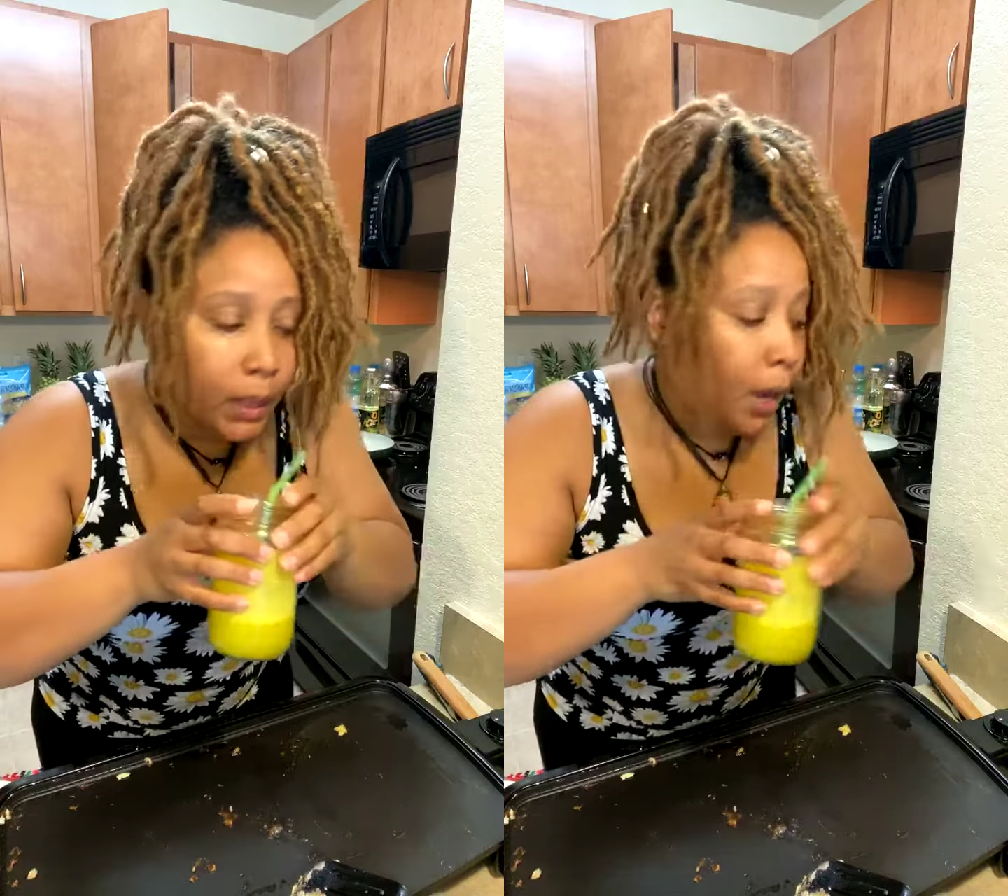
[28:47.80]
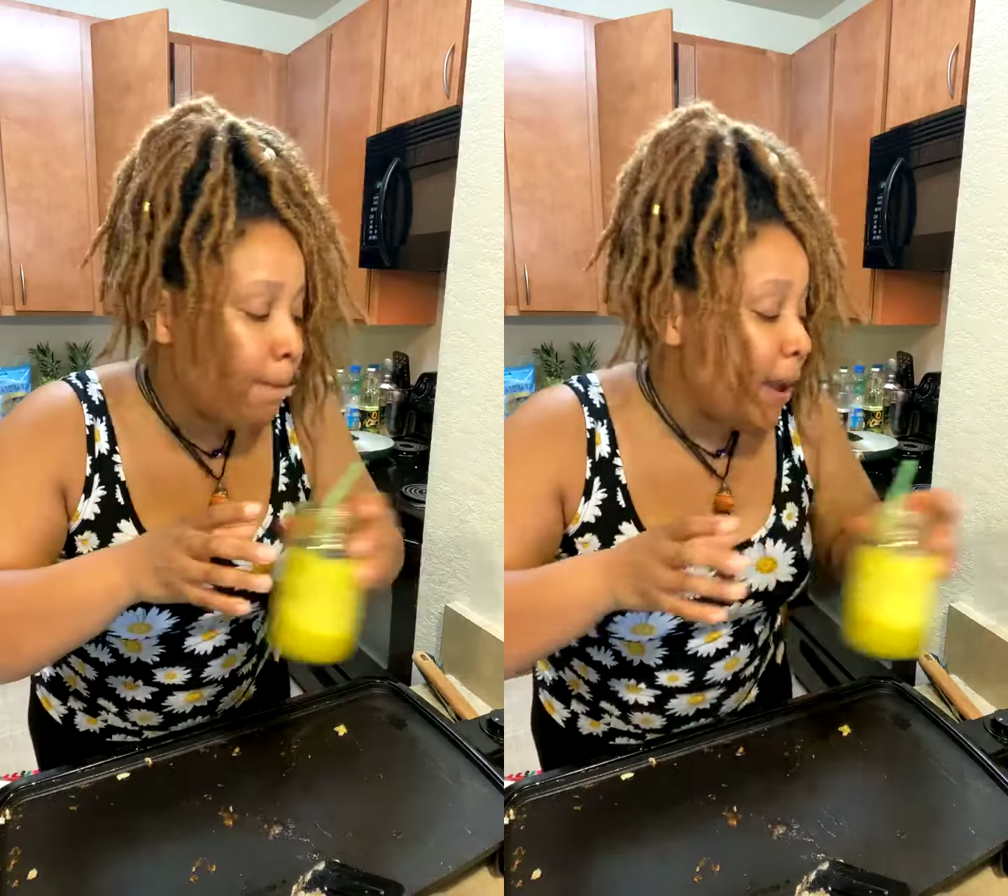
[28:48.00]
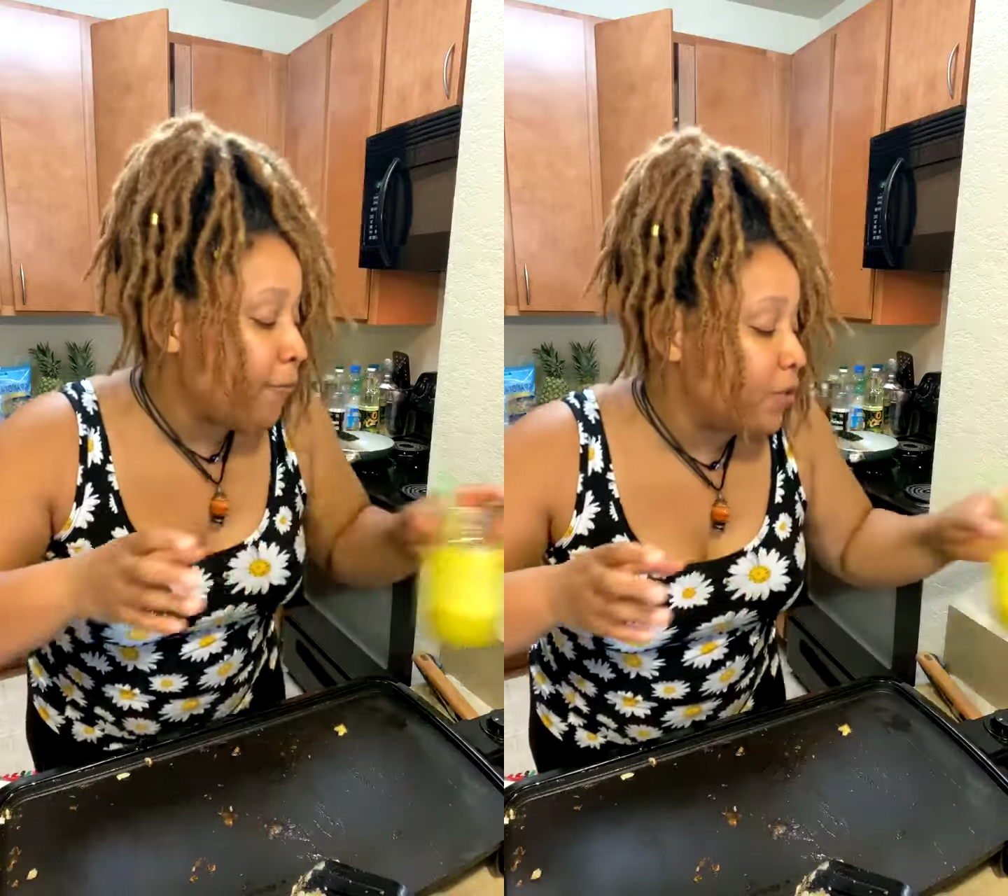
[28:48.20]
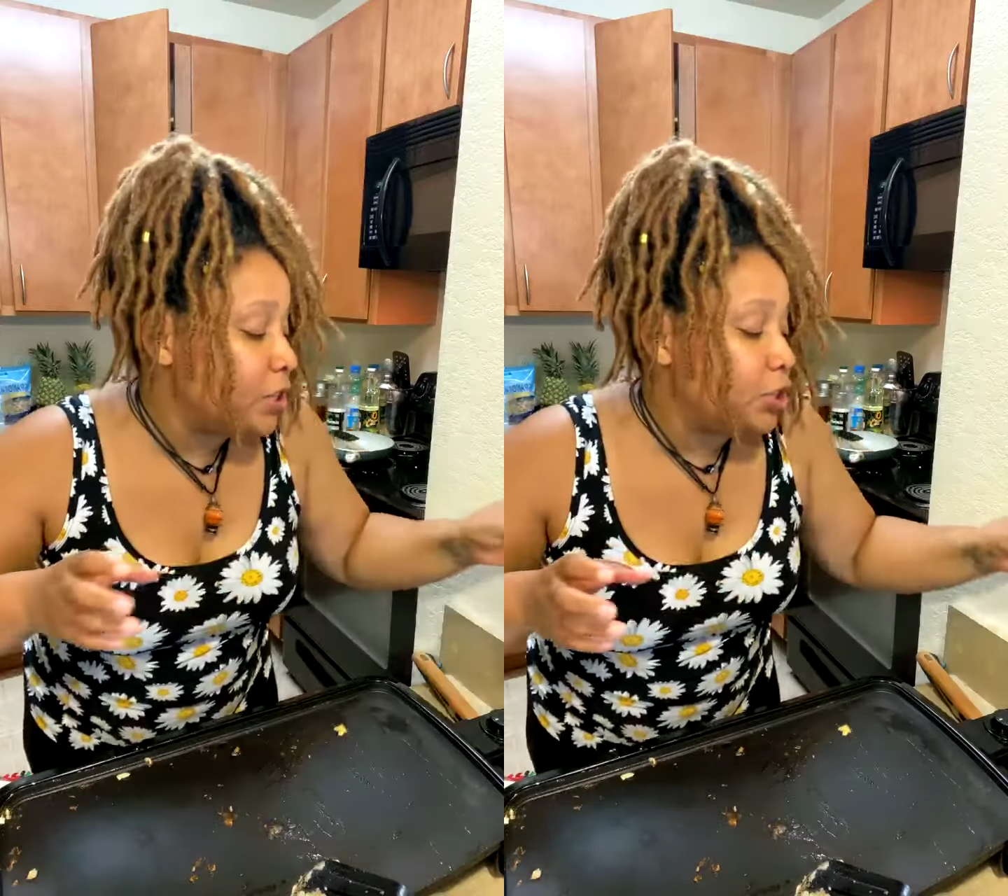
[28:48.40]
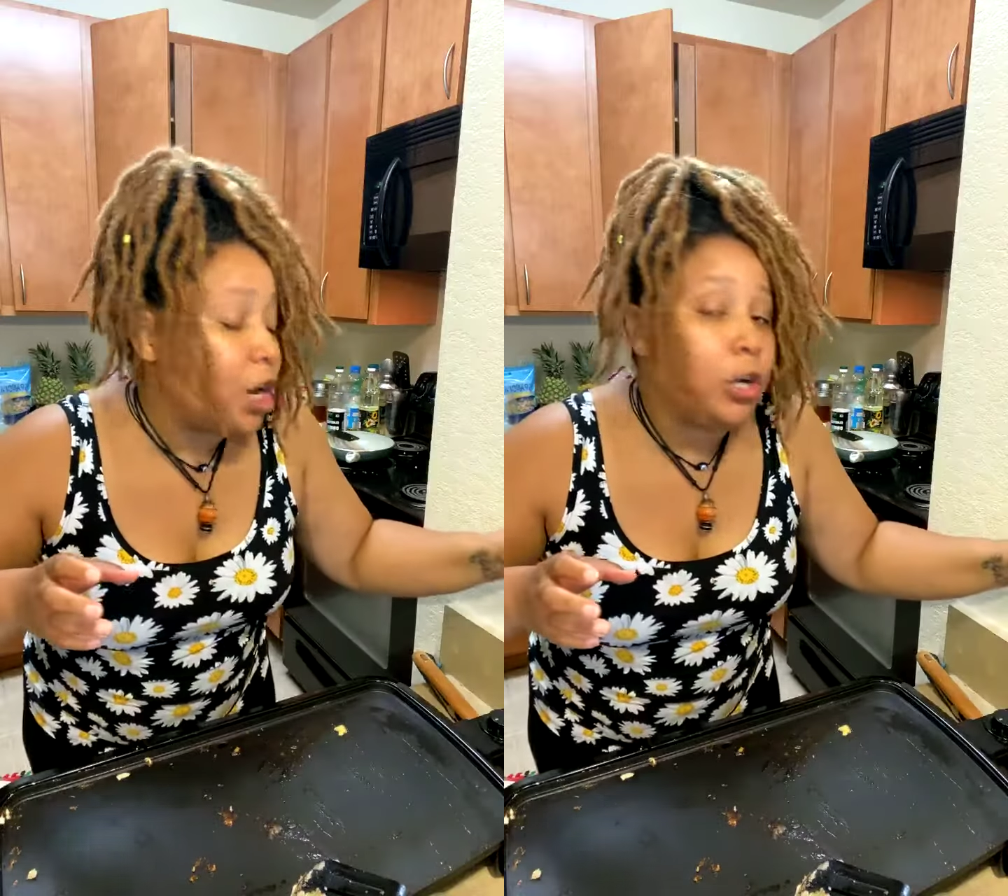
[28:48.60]
Make
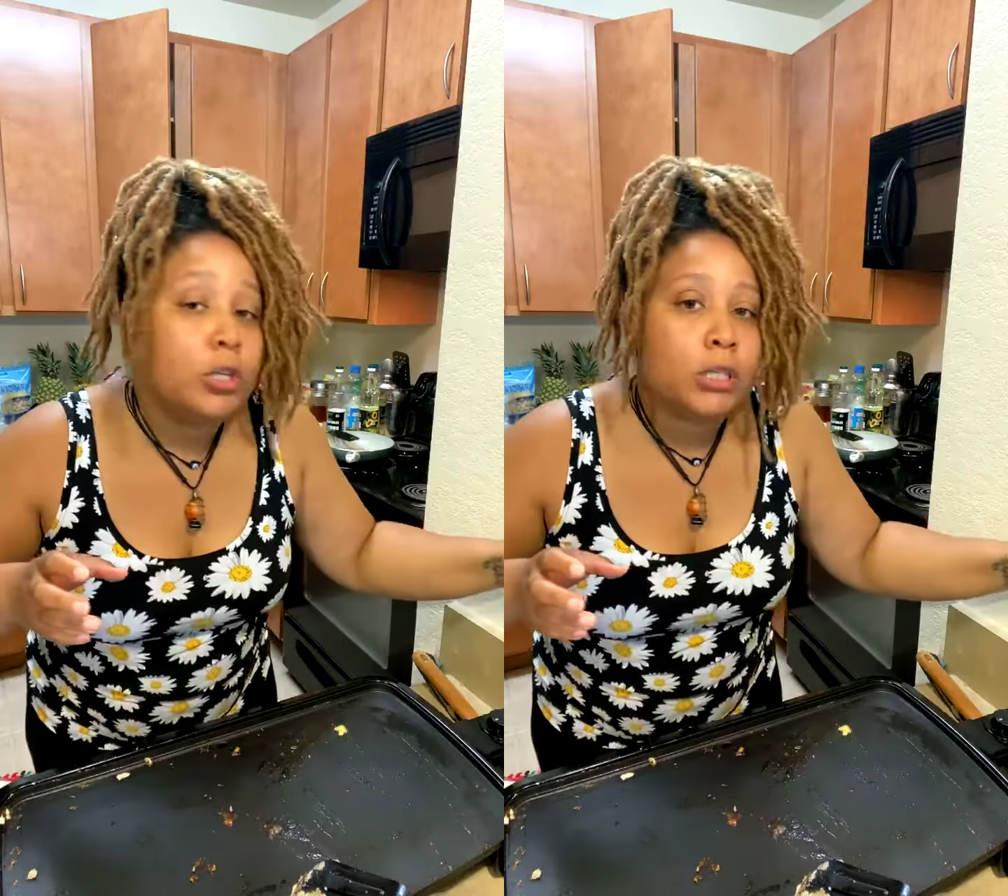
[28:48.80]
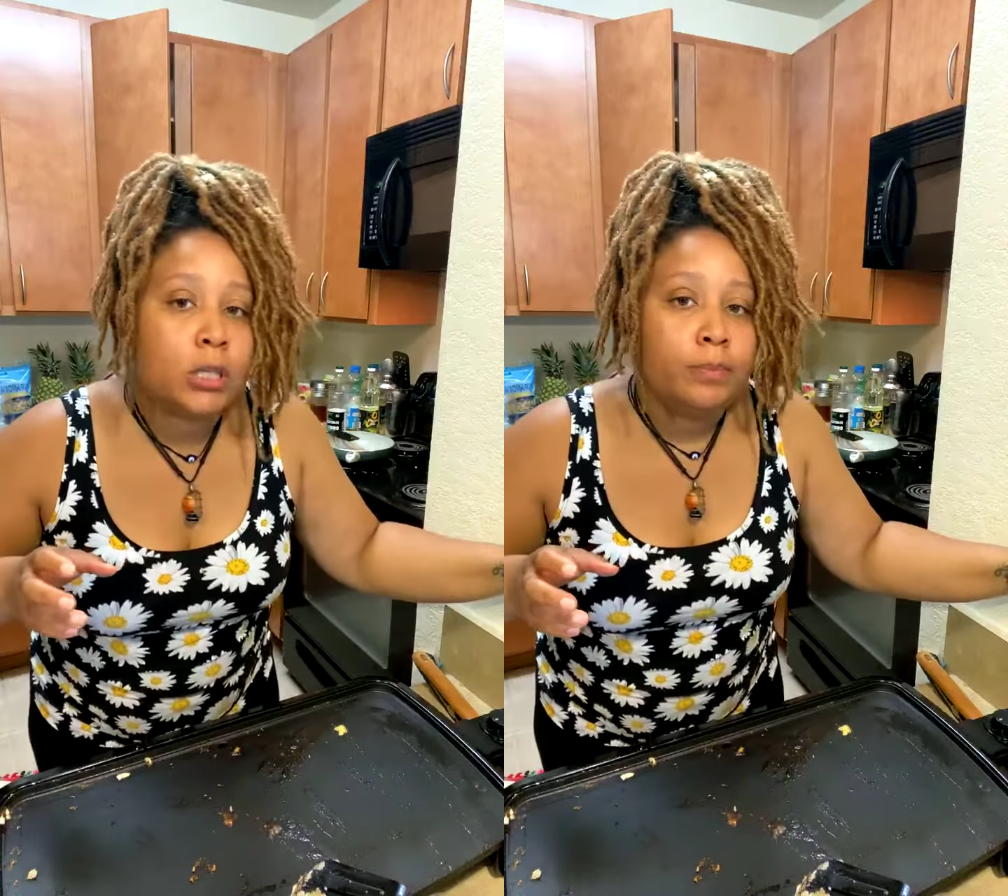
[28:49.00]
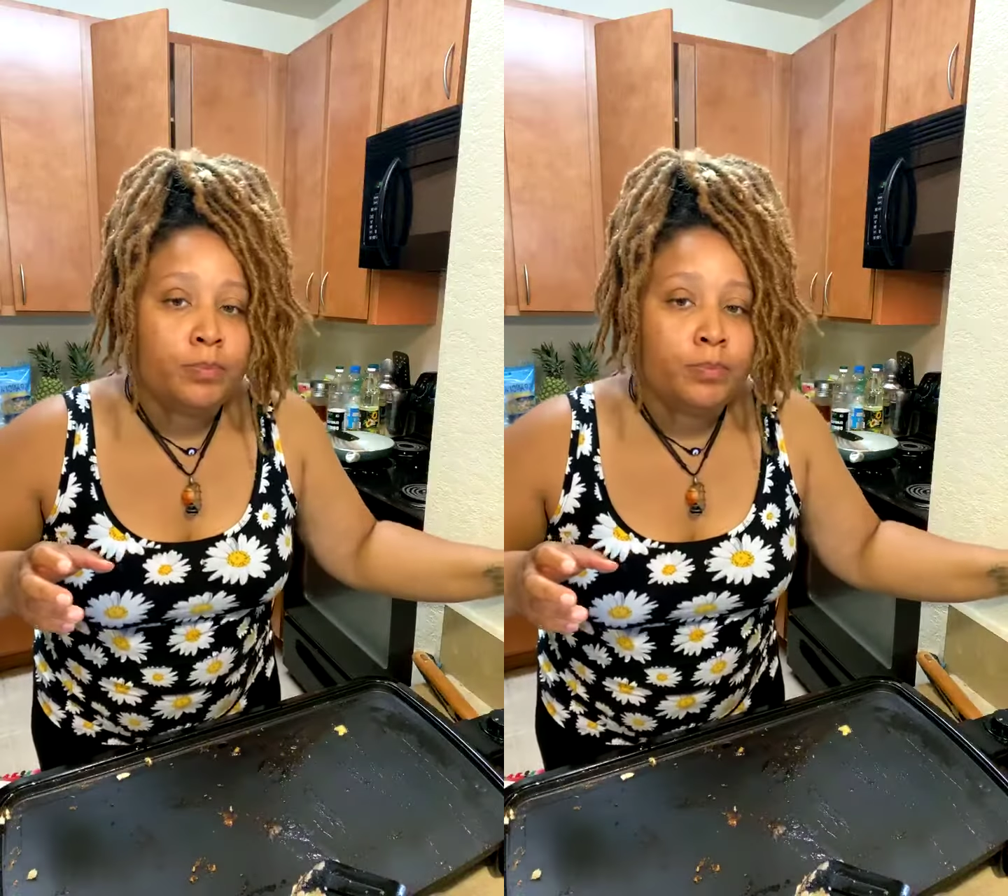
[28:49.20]
French toast.